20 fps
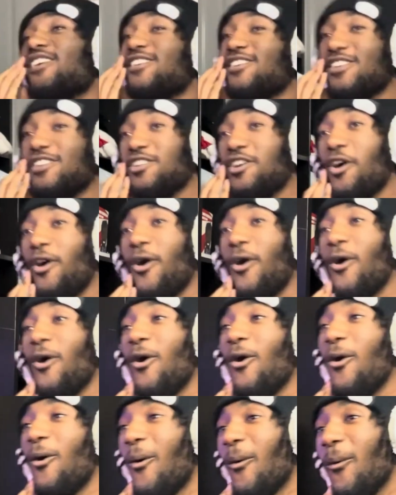
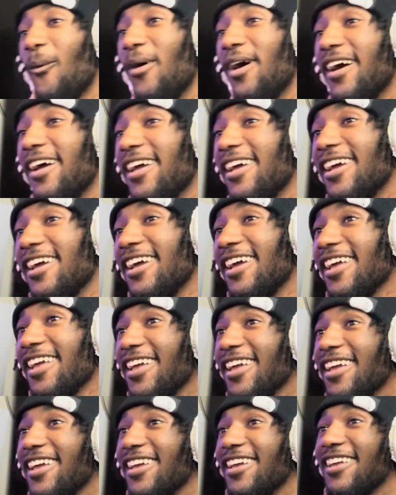Yo!
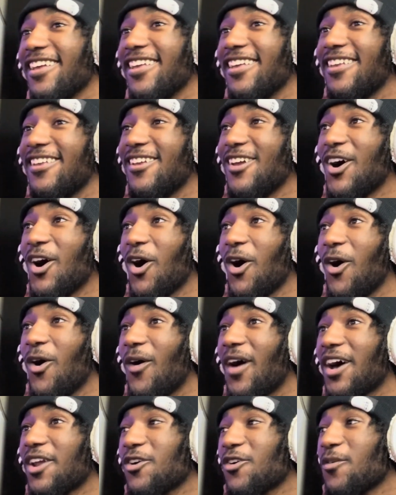Yo, I don't